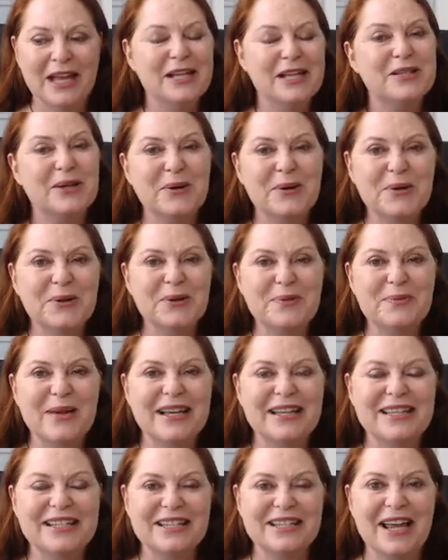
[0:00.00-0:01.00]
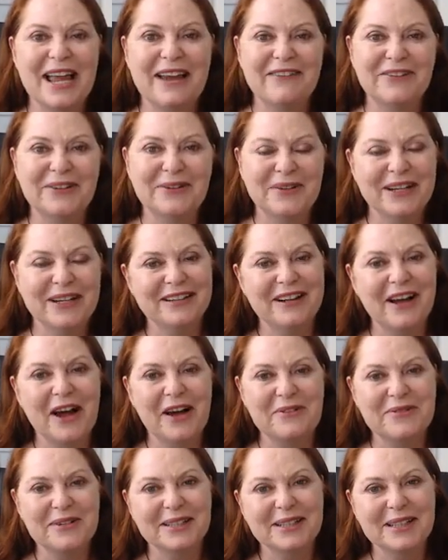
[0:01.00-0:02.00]
So all the best to everyone. I
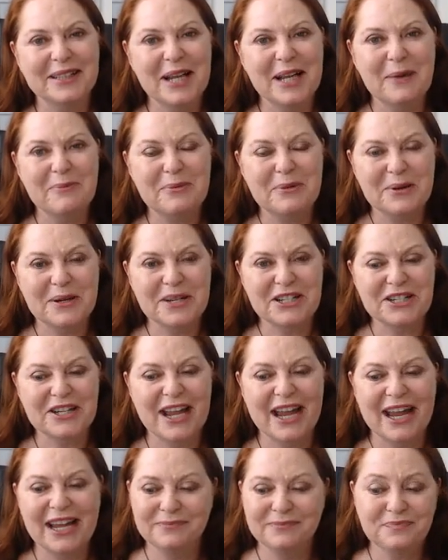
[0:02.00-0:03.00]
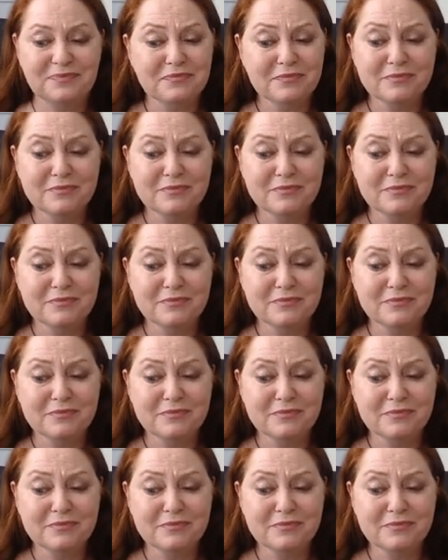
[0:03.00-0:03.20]
really appreciate